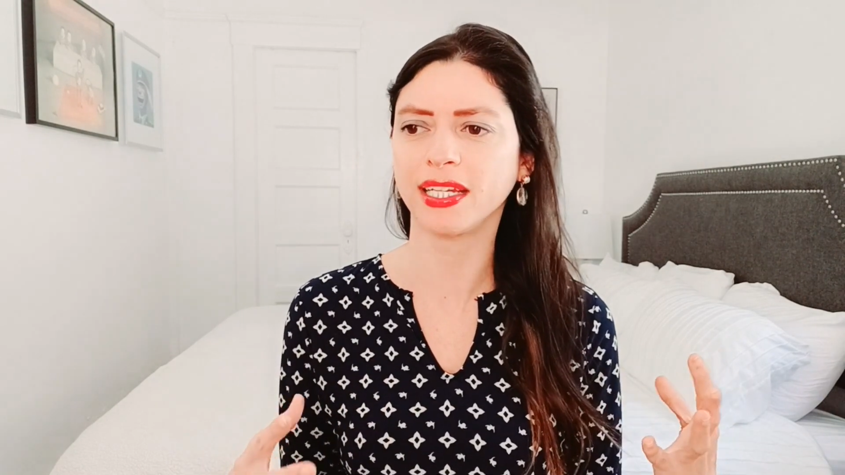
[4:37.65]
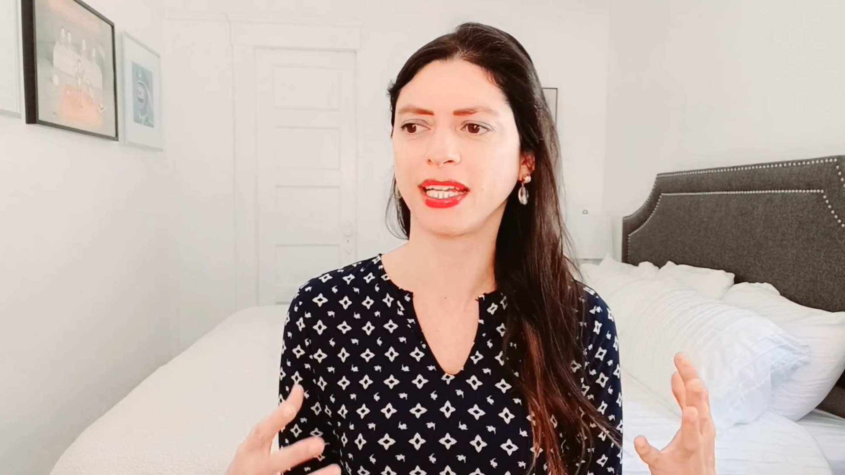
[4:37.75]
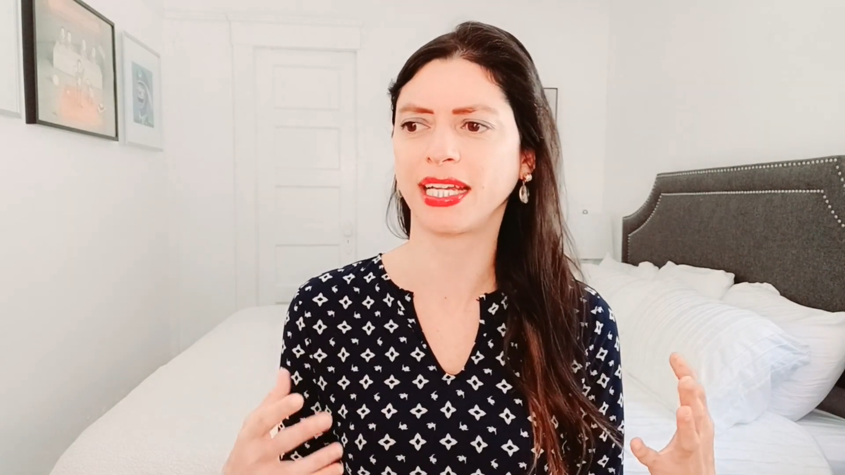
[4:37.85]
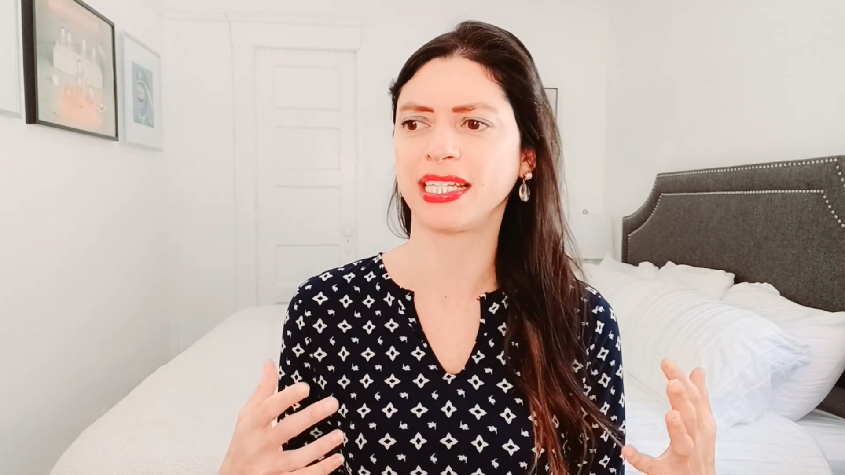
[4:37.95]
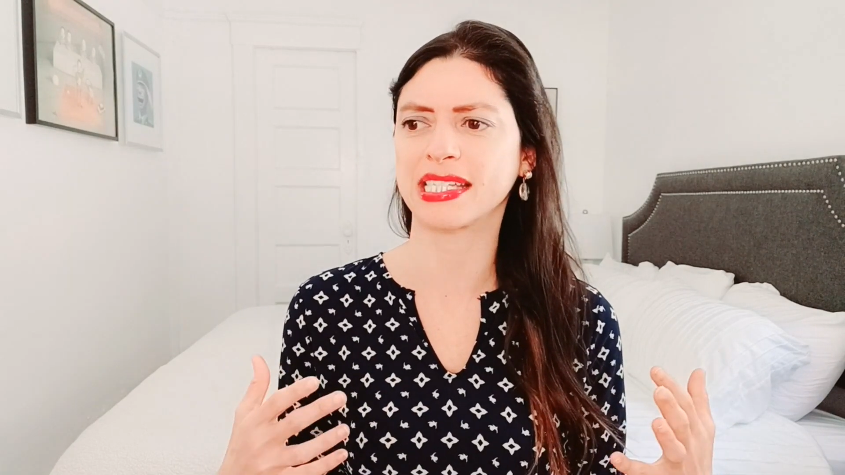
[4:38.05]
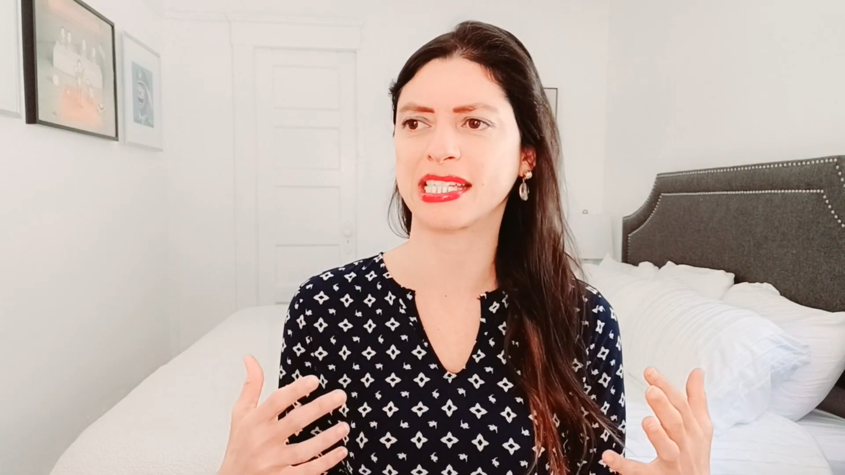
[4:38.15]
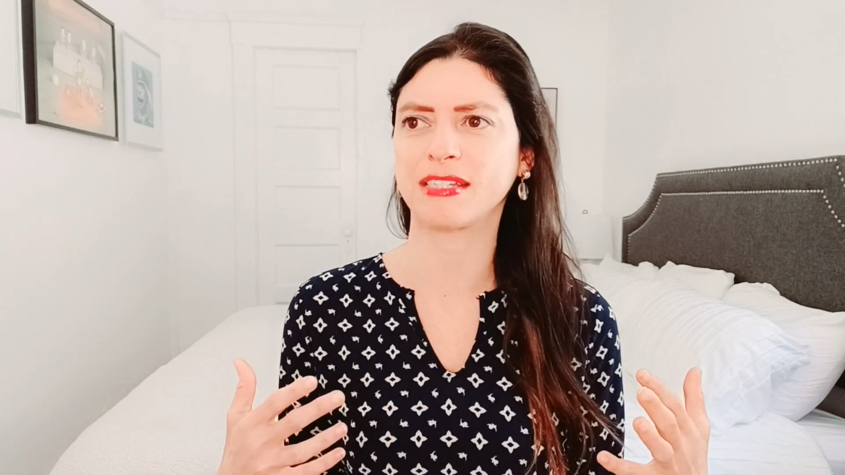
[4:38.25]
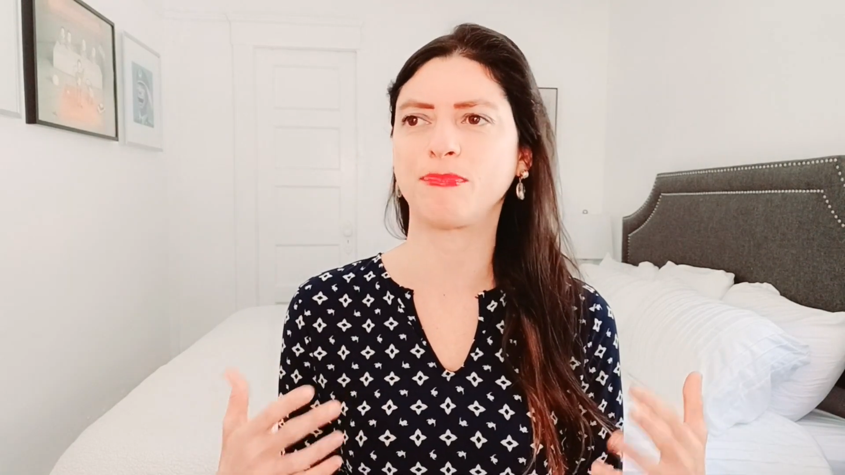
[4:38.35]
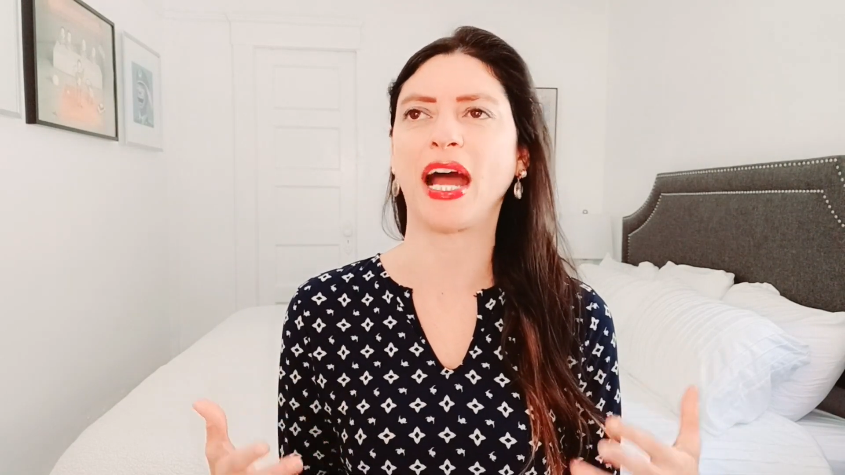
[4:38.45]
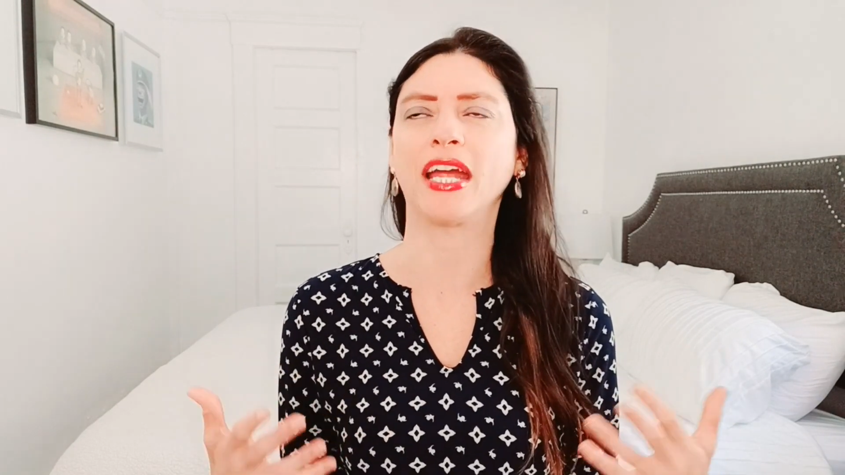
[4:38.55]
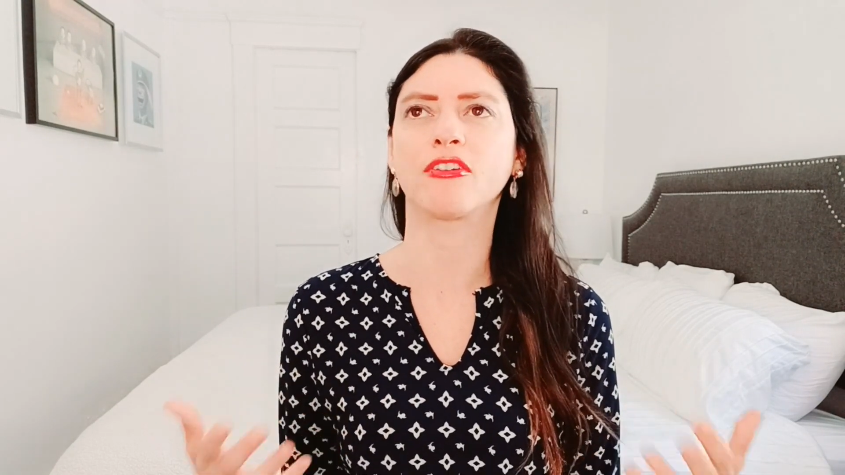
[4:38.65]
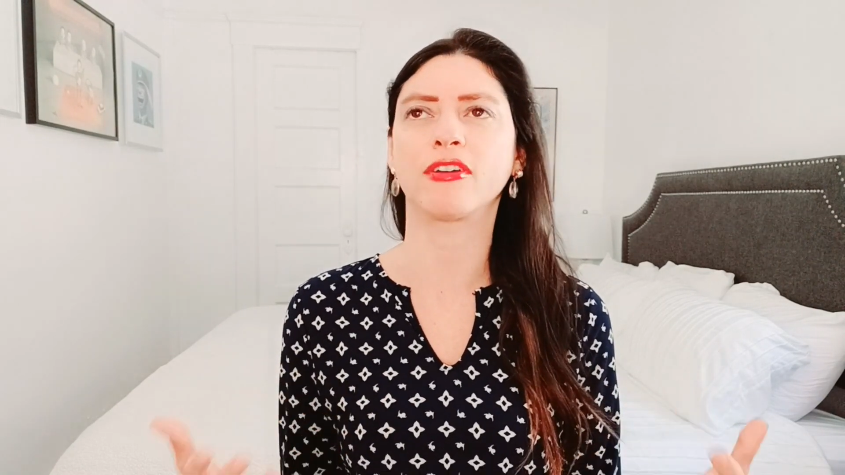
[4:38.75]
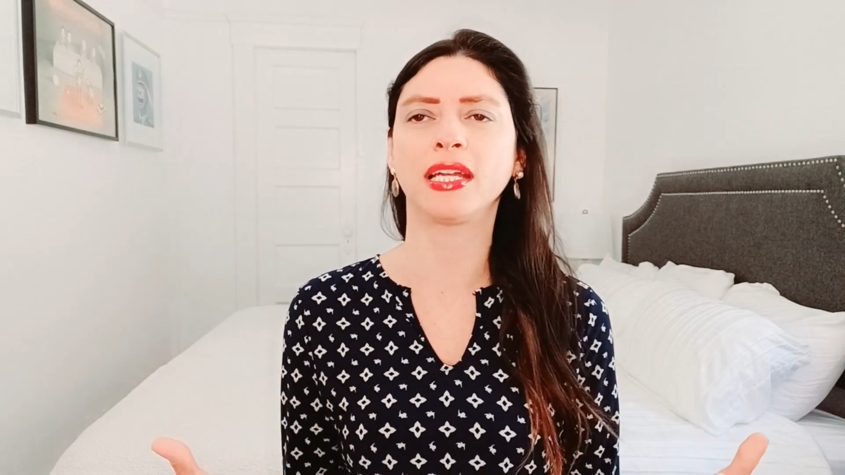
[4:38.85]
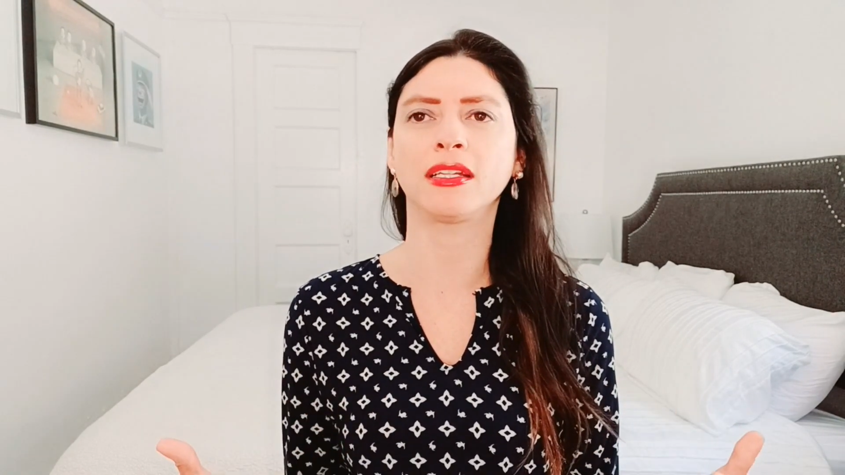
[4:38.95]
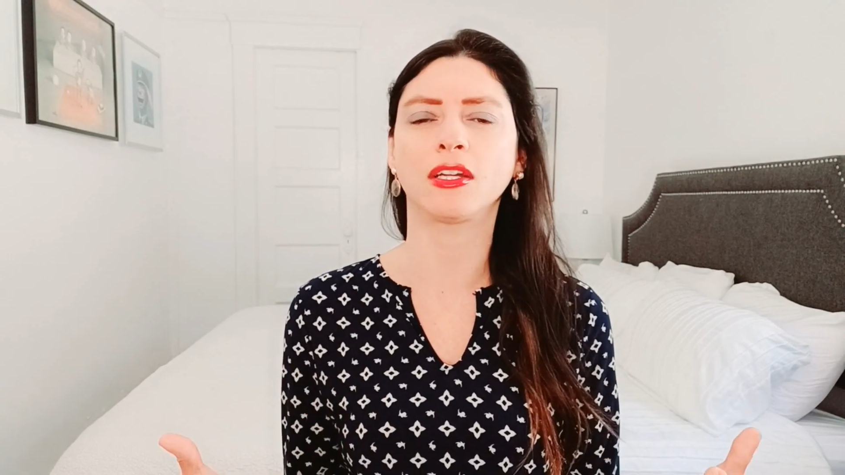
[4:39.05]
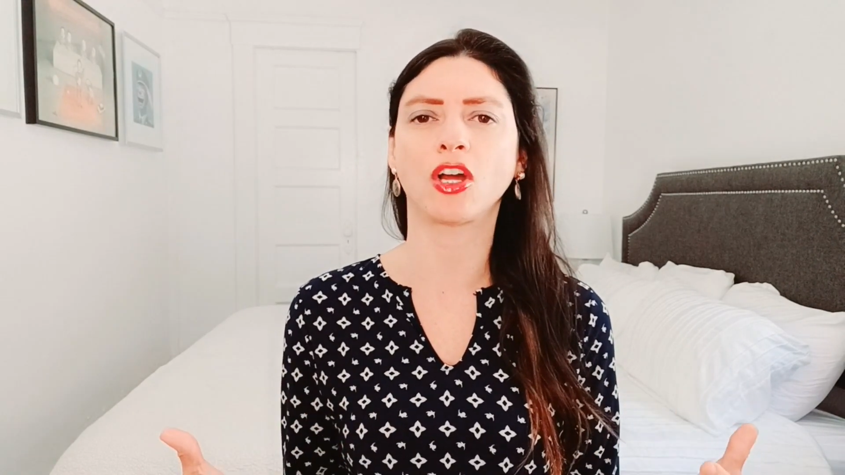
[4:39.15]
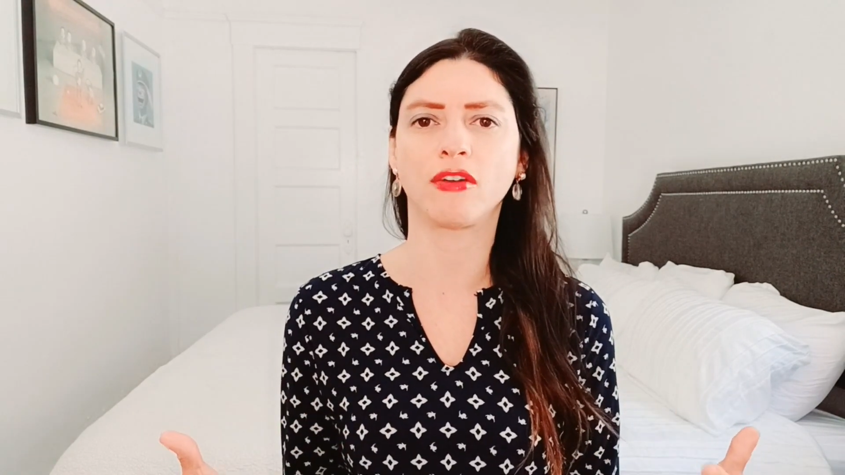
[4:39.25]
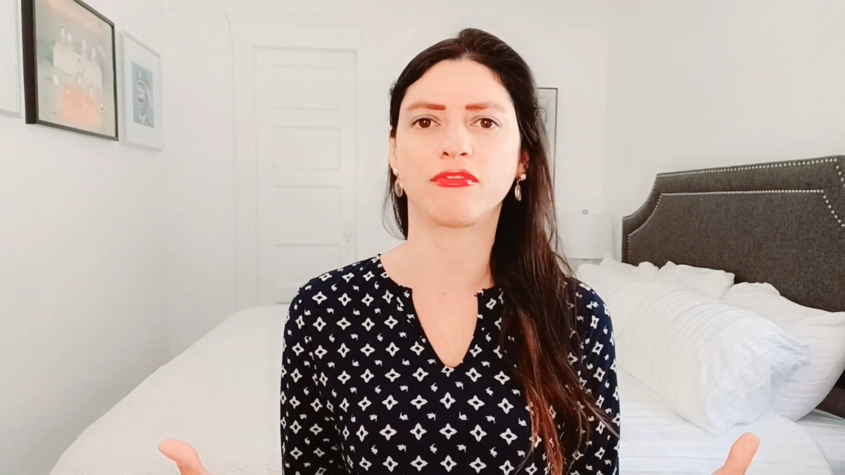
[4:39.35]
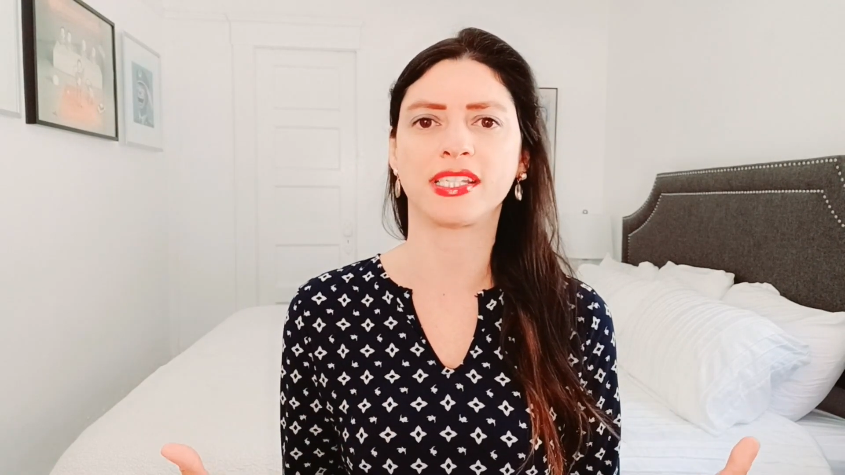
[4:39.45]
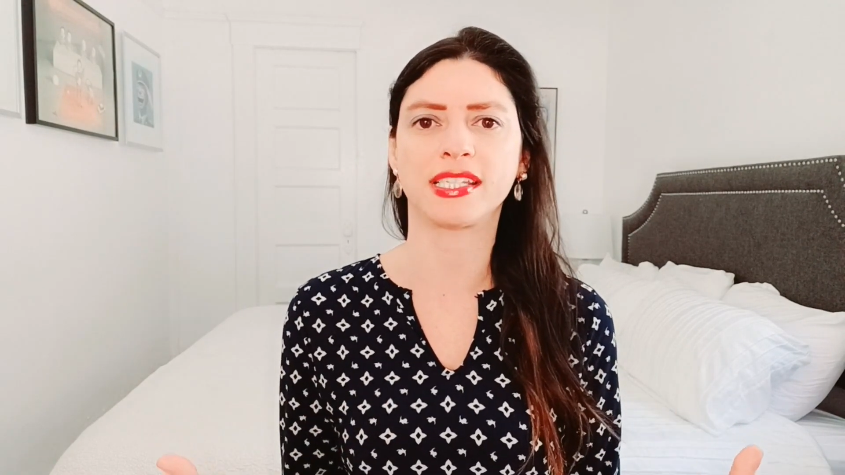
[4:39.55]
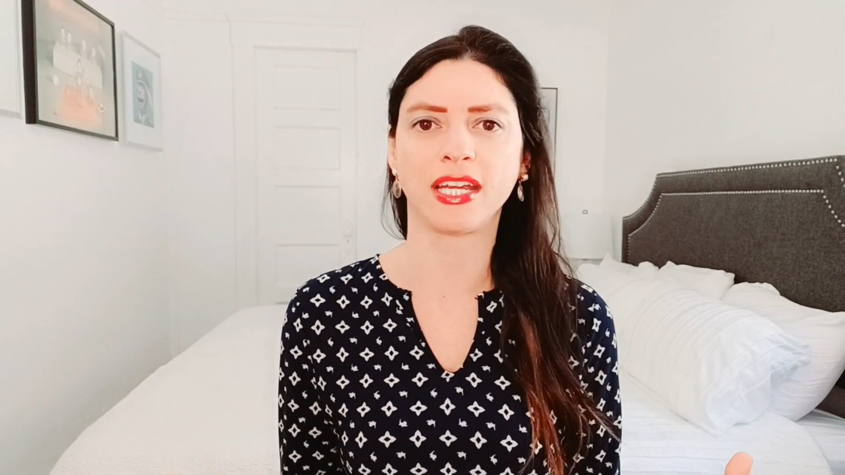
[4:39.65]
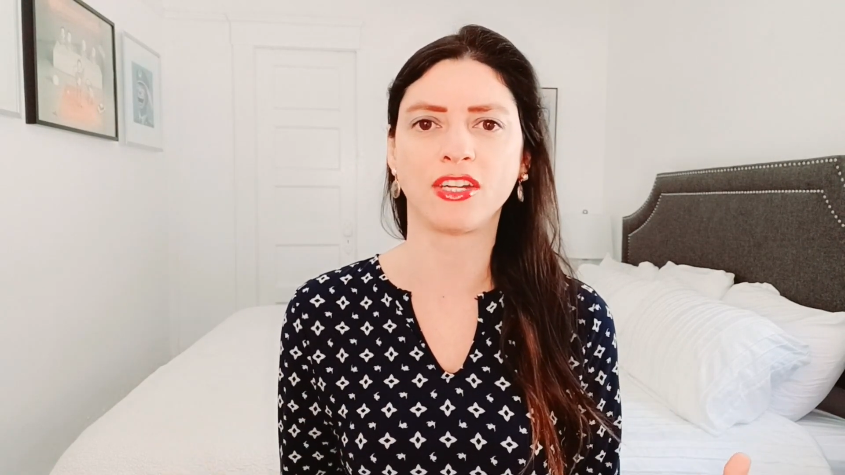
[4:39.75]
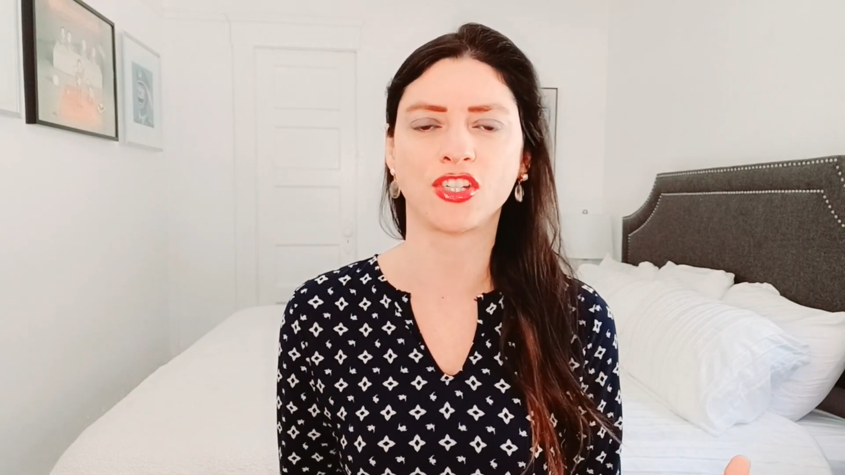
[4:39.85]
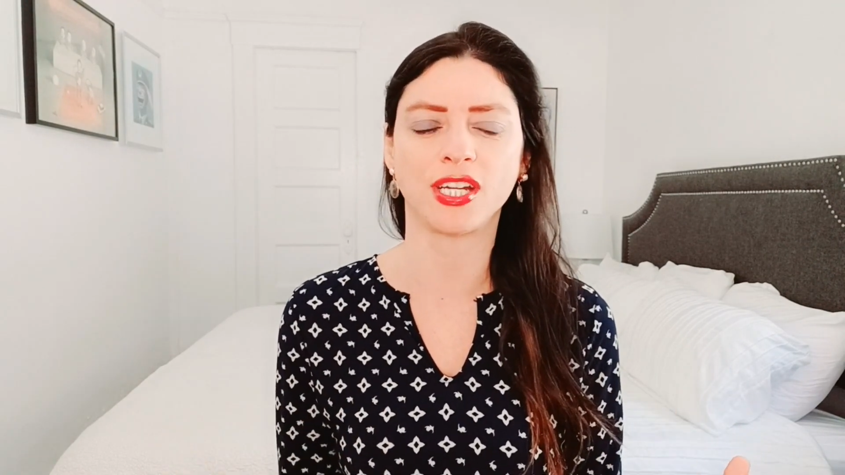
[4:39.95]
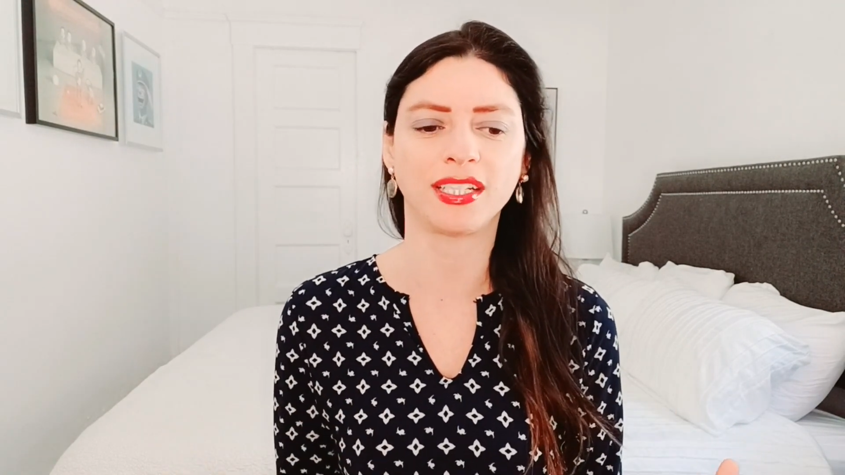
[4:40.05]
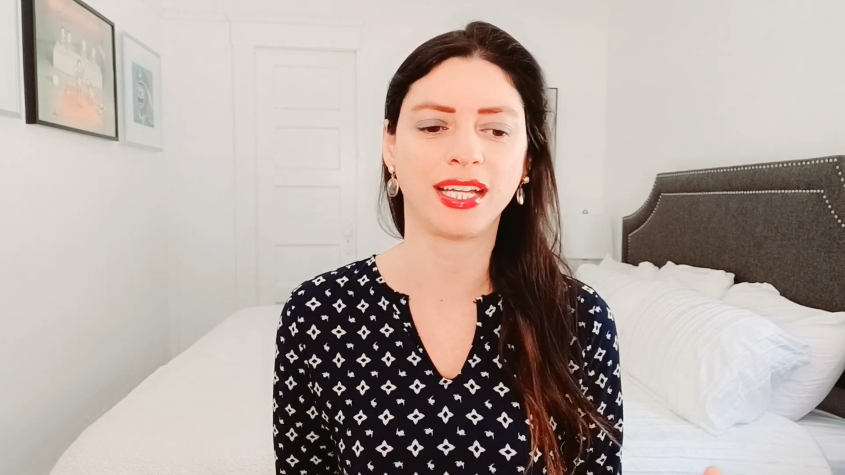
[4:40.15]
like, inspiring conversation,